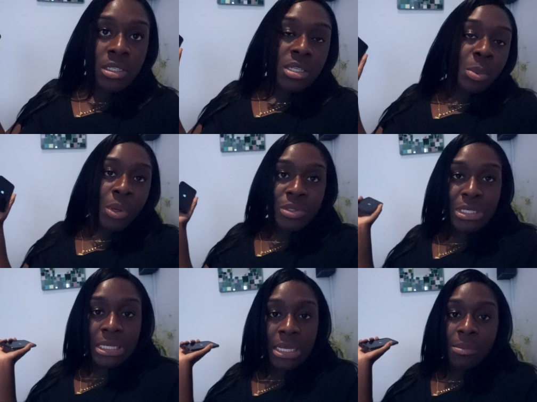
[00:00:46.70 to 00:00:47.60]

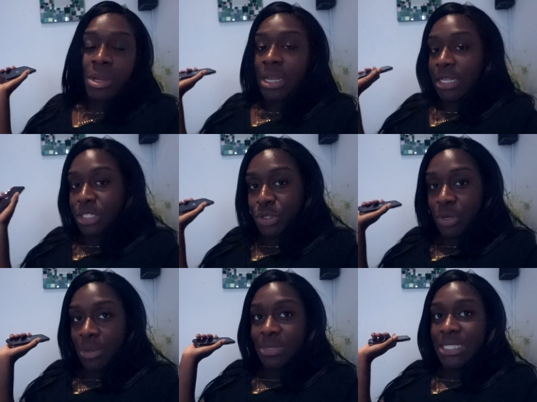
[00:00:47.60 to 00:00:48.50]
Supposedly, I'm not
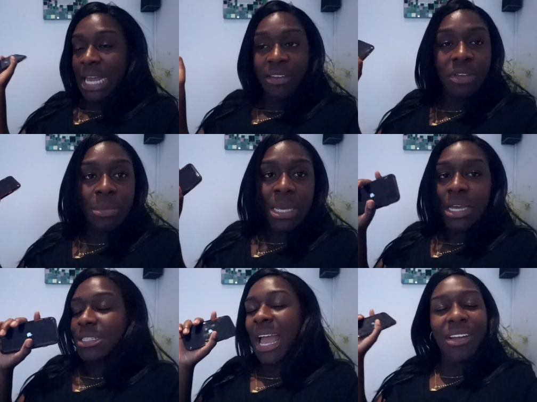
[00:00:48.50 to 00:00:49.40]
Instagram savvy
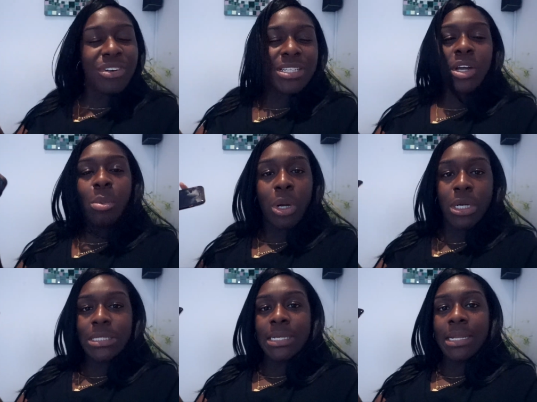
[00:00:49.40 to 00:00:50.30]
because every single
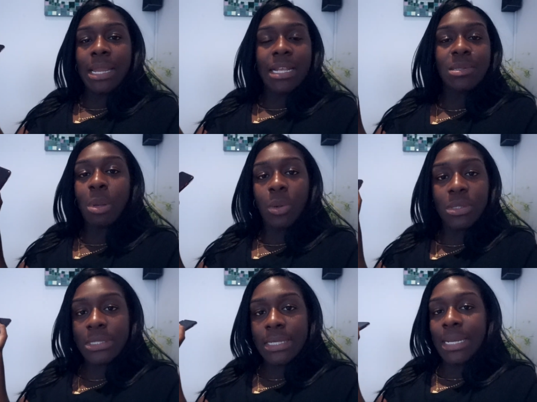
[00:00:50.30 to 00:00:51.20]
person that's
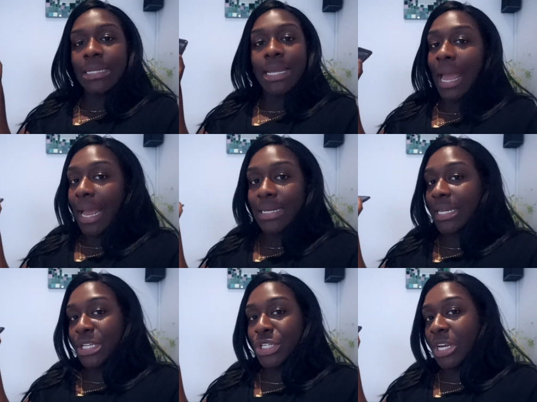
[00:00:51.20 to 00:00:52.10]
posted and tagged
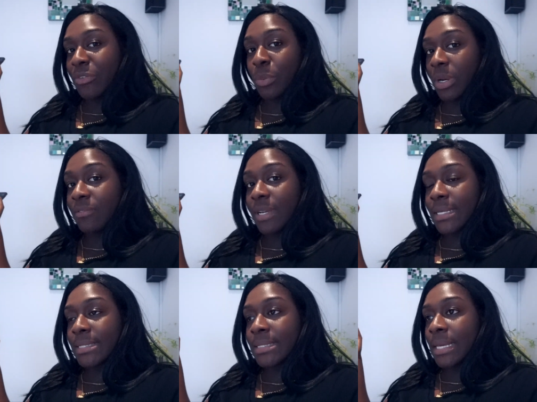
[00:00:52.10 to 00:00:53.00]
each and every one of
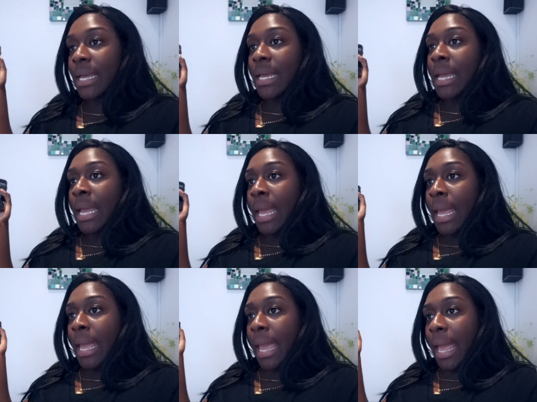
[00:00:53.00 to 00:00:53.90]
us yeah,
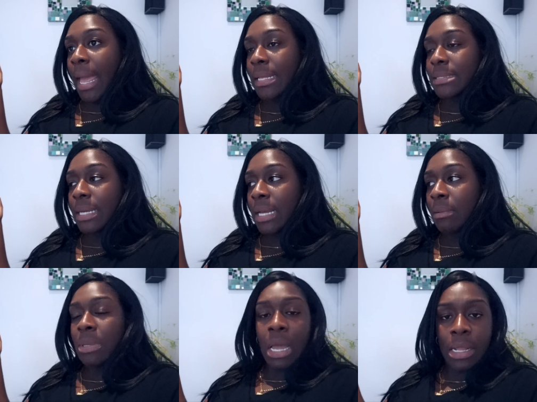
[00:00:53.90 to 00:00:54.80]
has
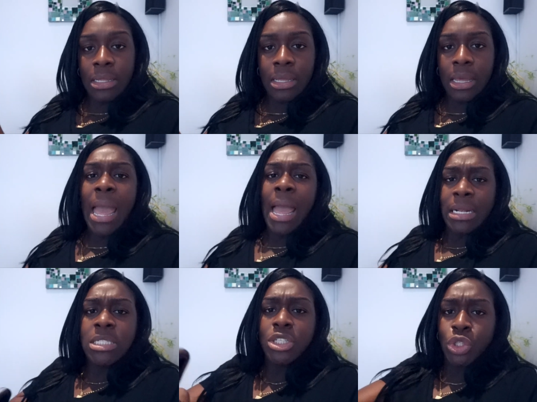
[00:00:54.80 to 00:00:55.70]
um, gotten the
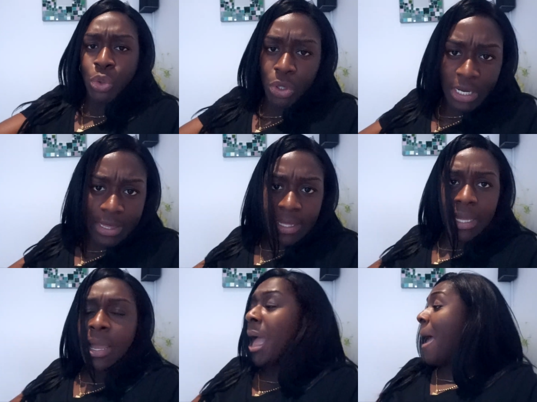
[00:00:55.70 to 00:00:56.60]
add to story
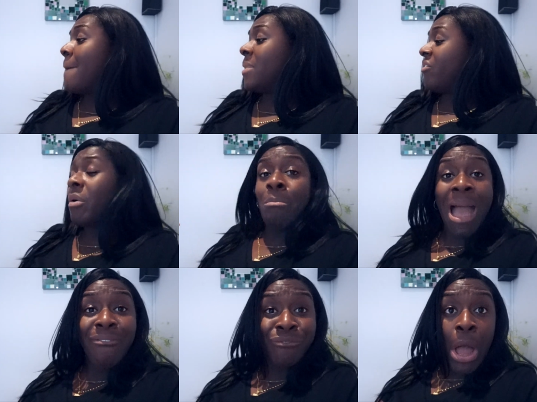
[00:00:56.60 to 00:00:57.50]
thing. But for my
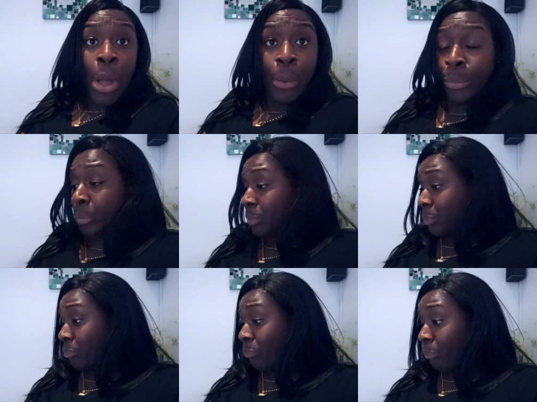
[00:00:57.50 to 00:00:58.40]
oh, phone, oh, it,
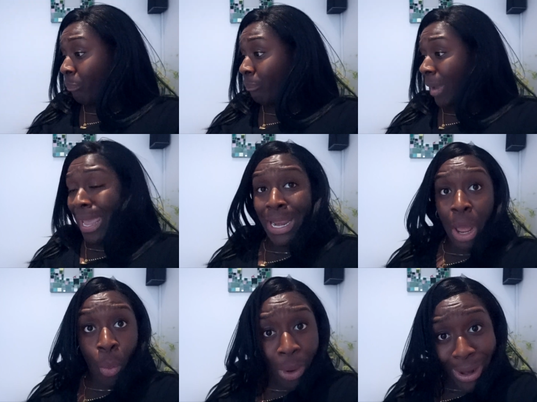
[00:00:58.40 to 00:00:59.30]
do it
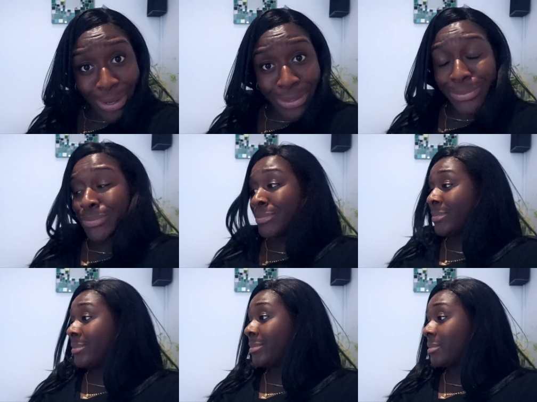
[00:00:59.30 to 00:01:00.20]
don't work. Oh, and it was
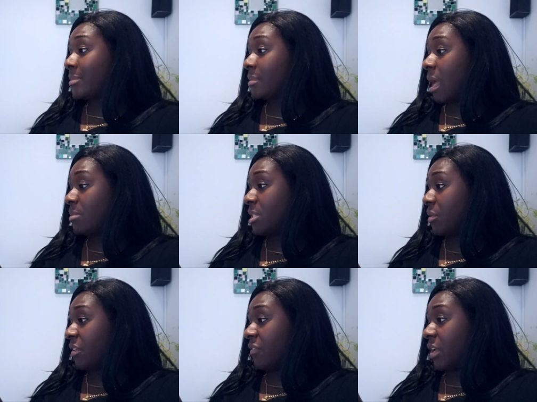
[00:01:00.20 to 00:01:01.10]
on. I'm so
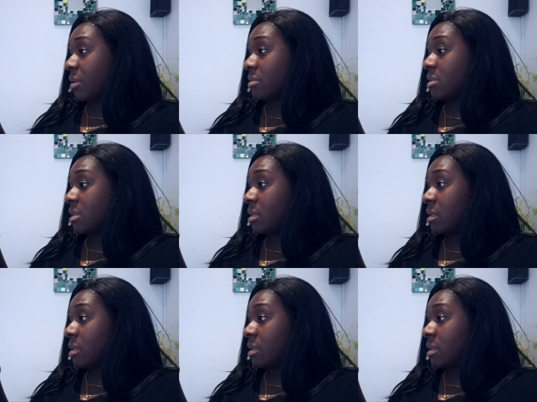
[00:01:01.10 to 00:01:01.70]
confused.